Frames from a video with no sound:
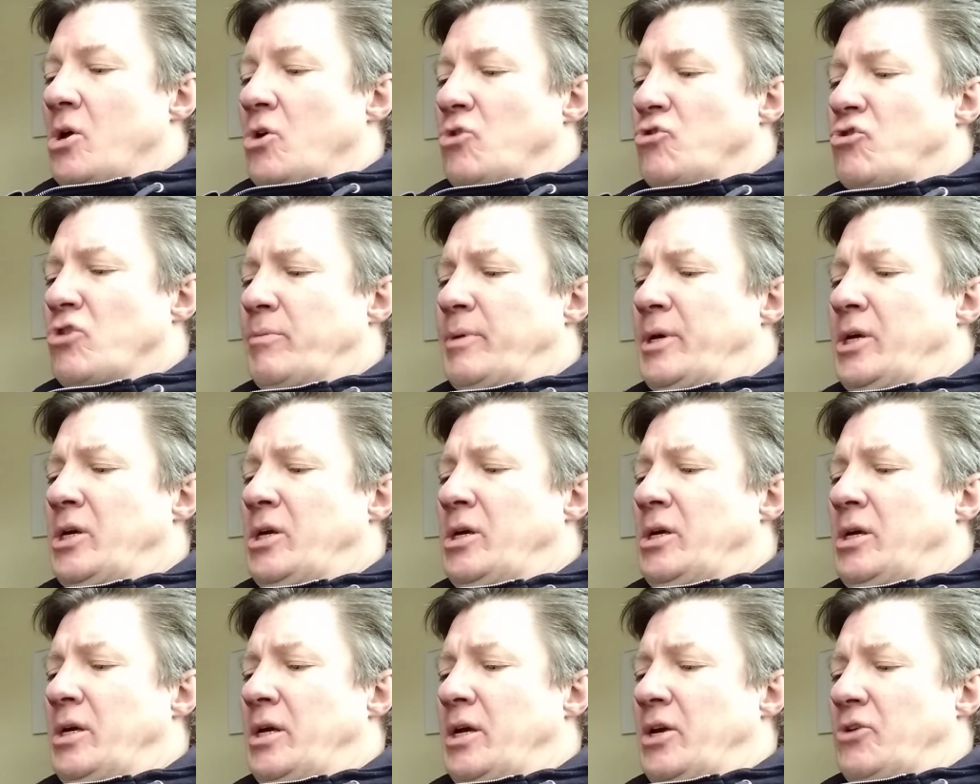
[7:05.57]
To
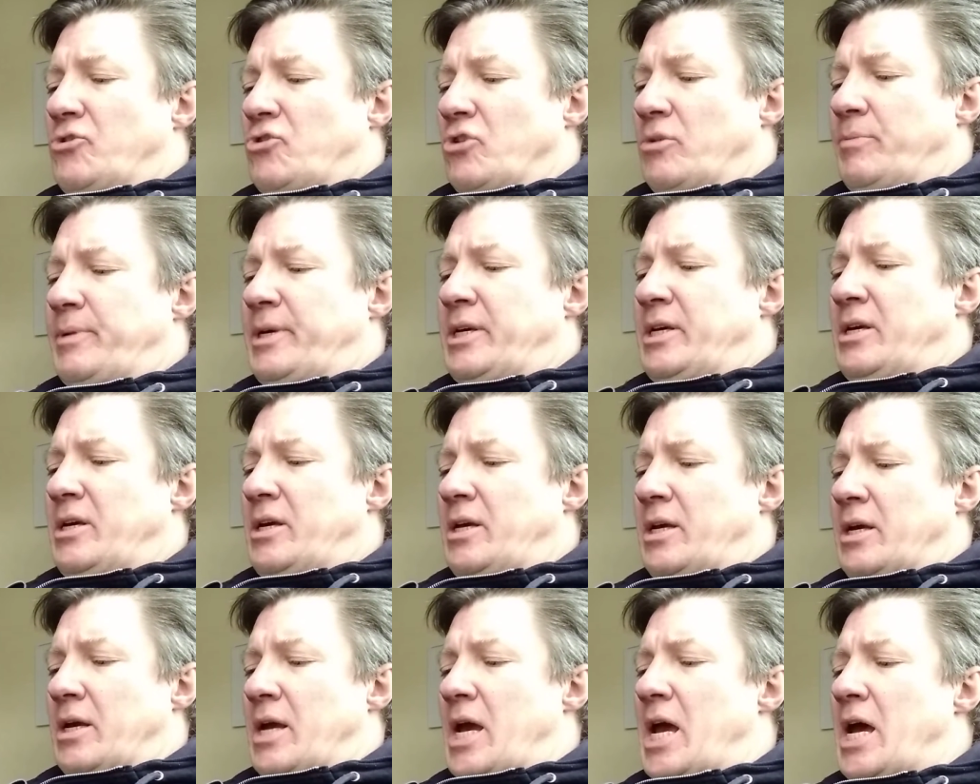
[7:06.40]

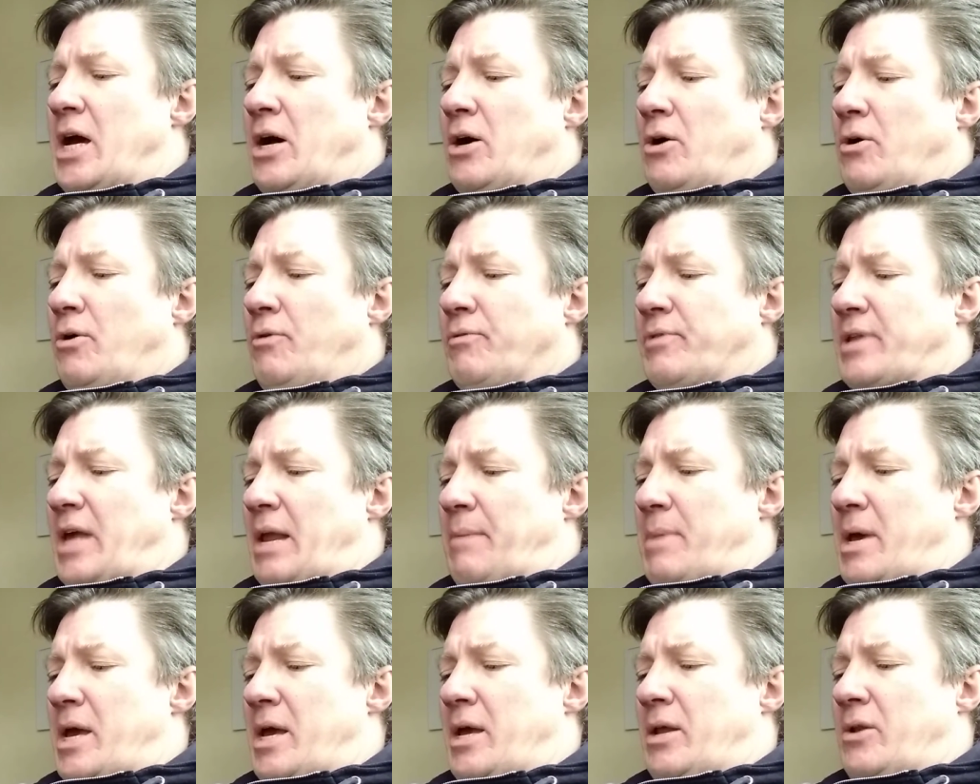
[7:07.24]
me, elves
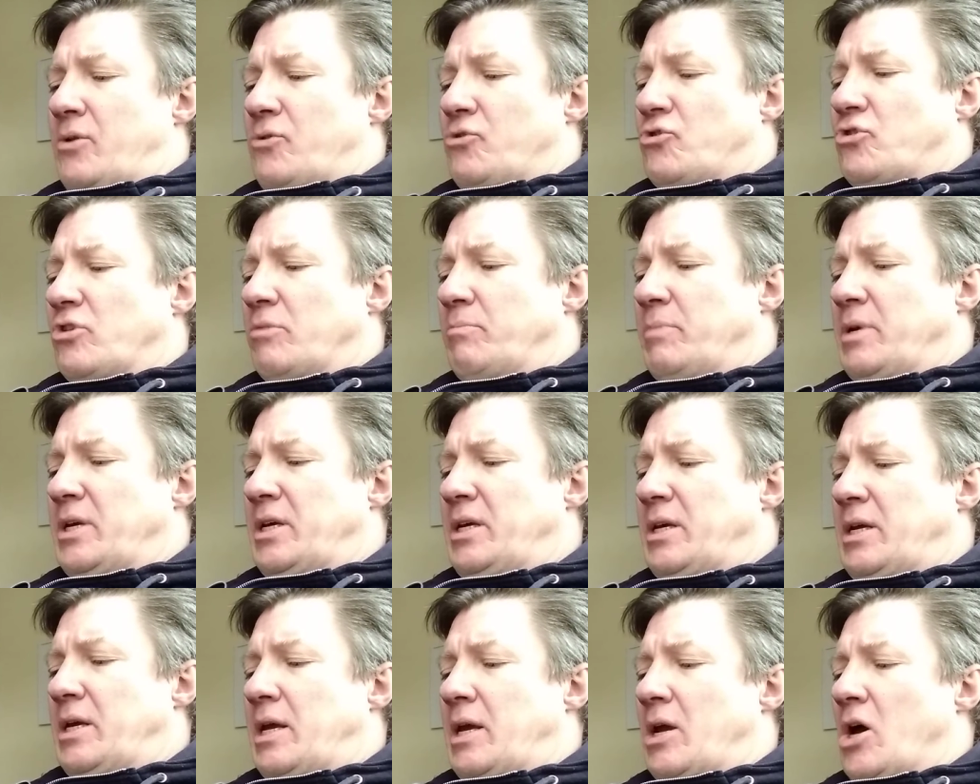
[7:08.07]
and men, to
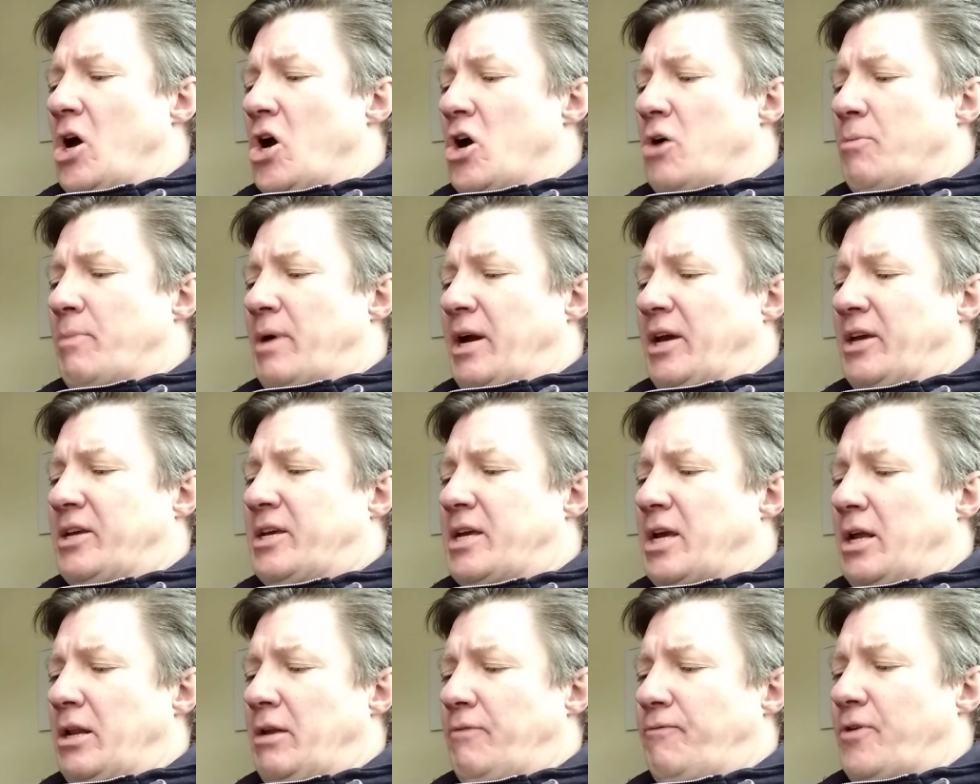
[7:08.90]
me, oh my
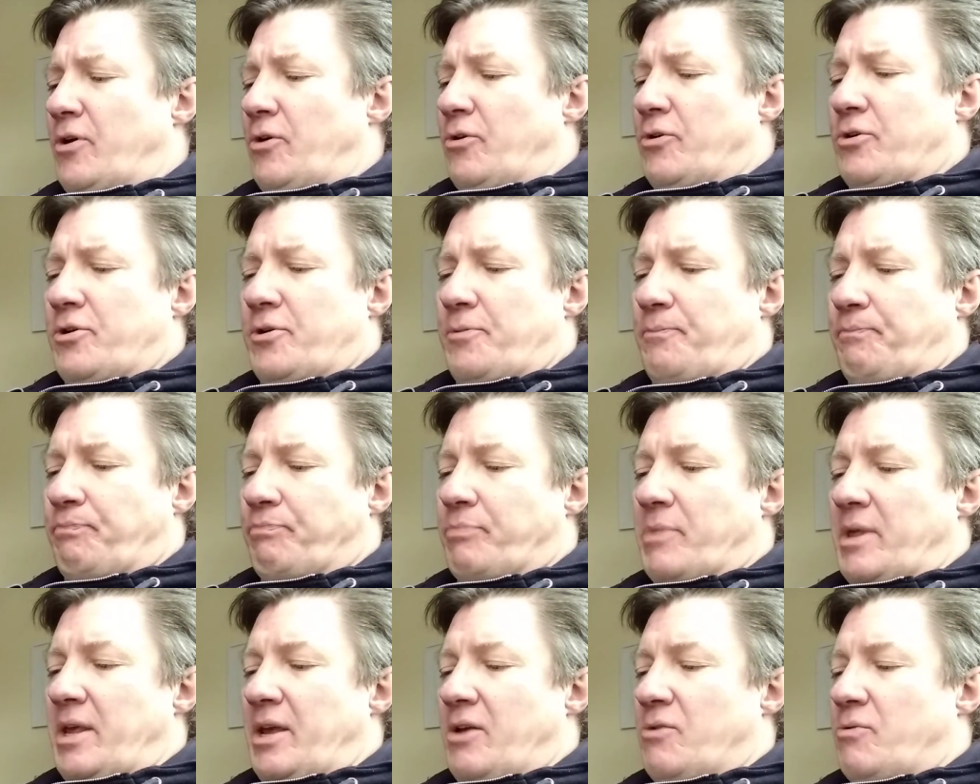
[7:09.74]
kinfolk,
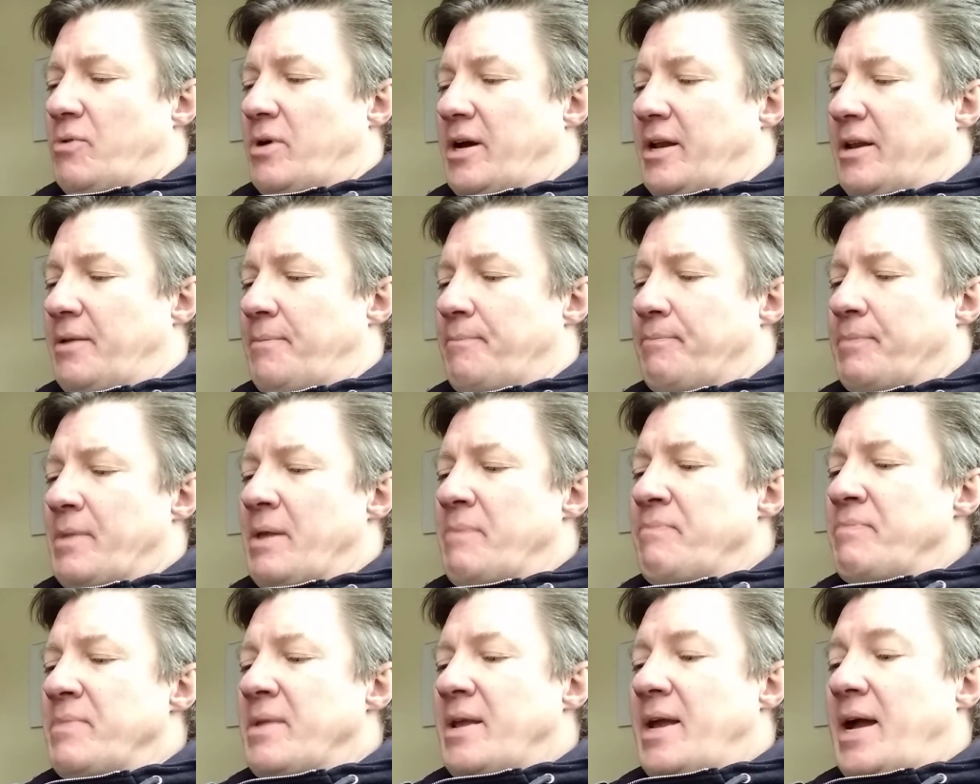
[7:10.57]
he cried,
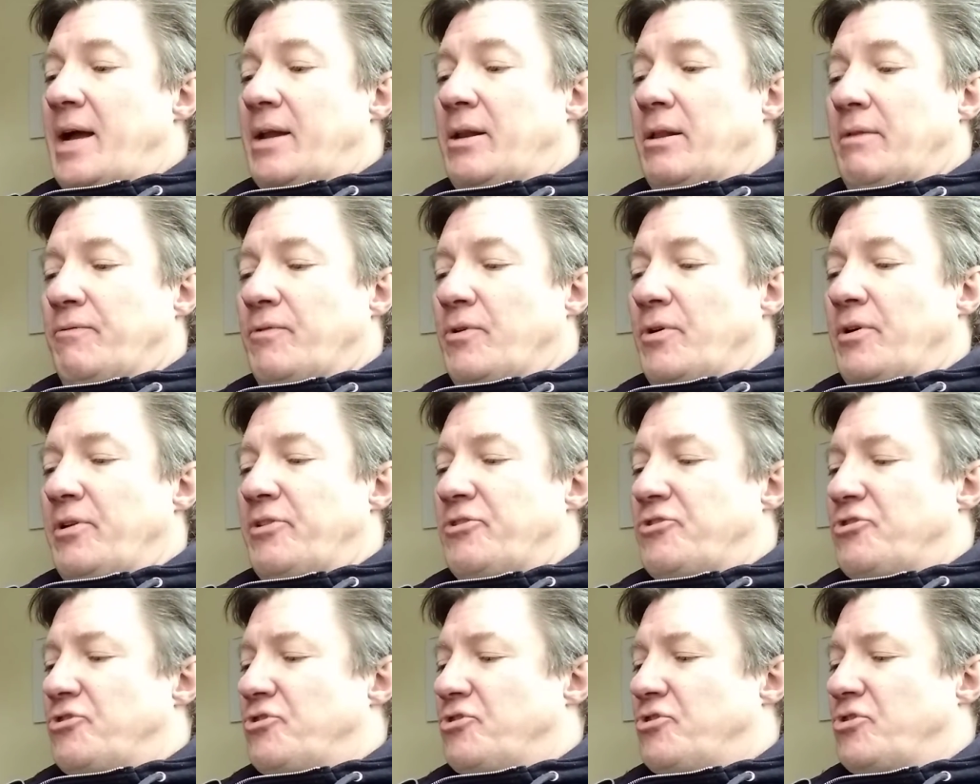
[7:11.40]
and his voice
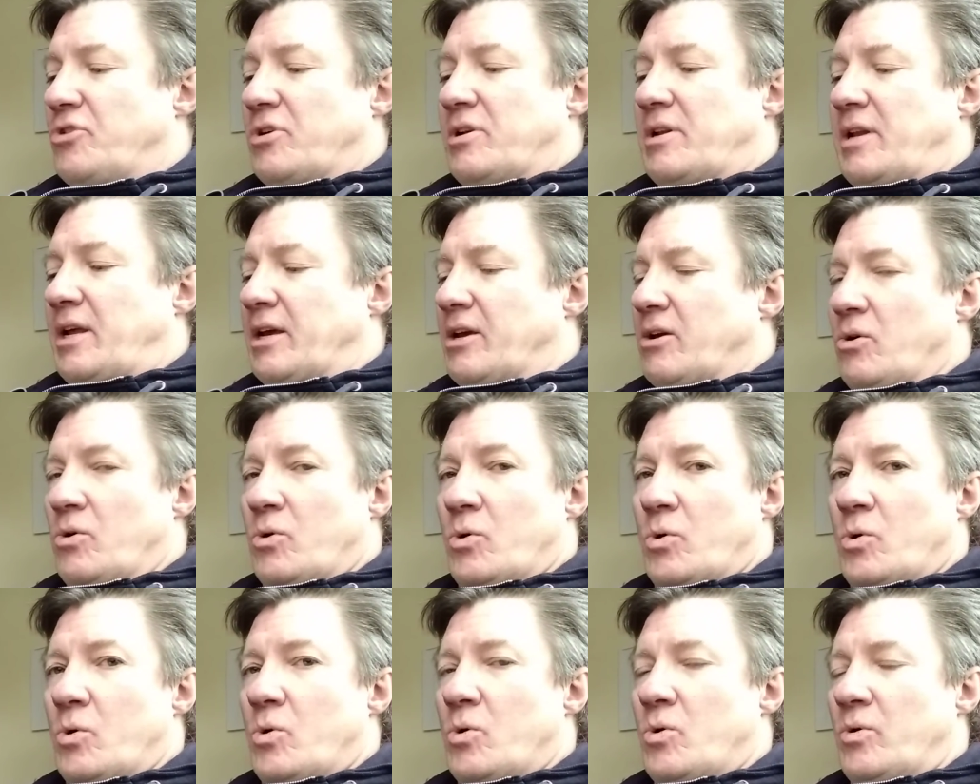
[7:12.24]
shook like a
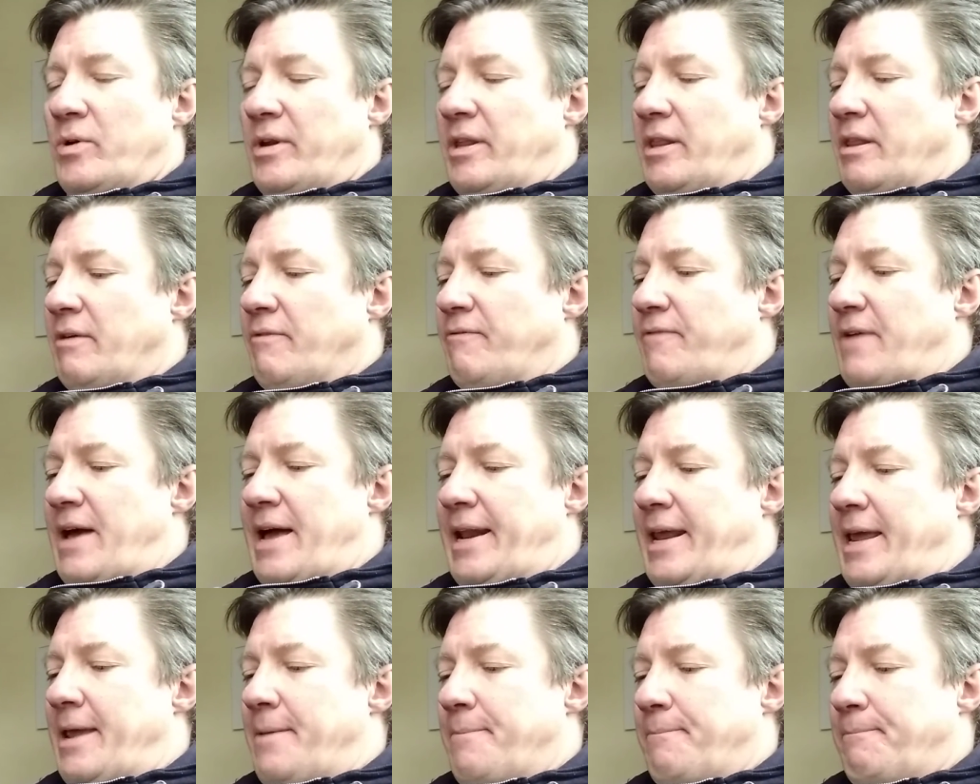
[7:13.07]
horn in the
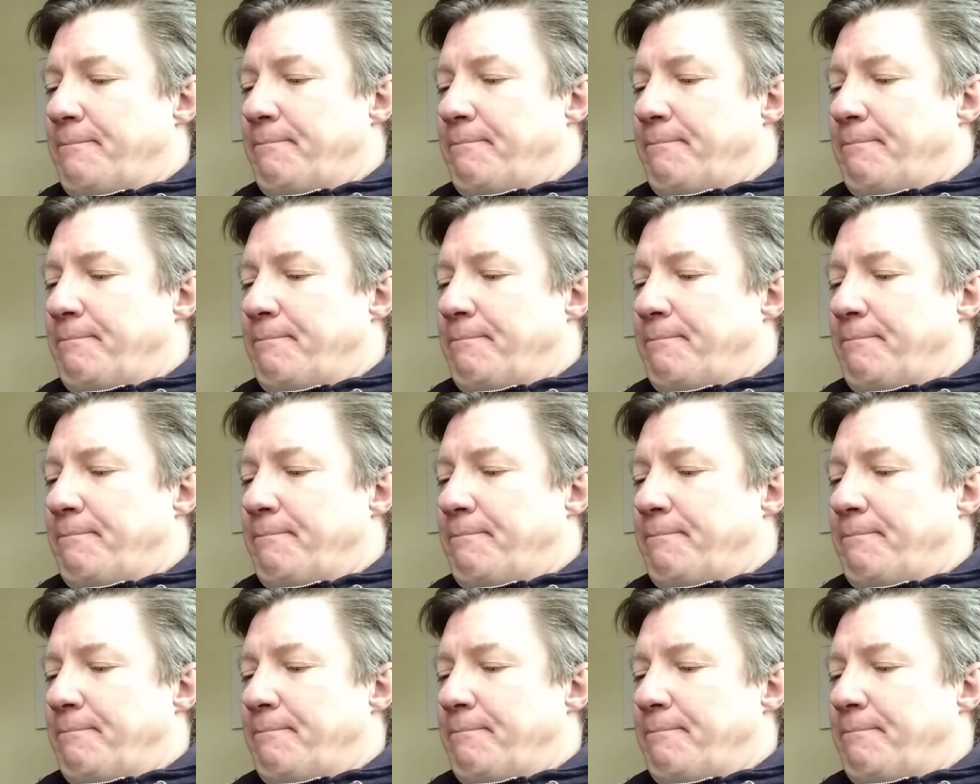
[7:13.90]
valley.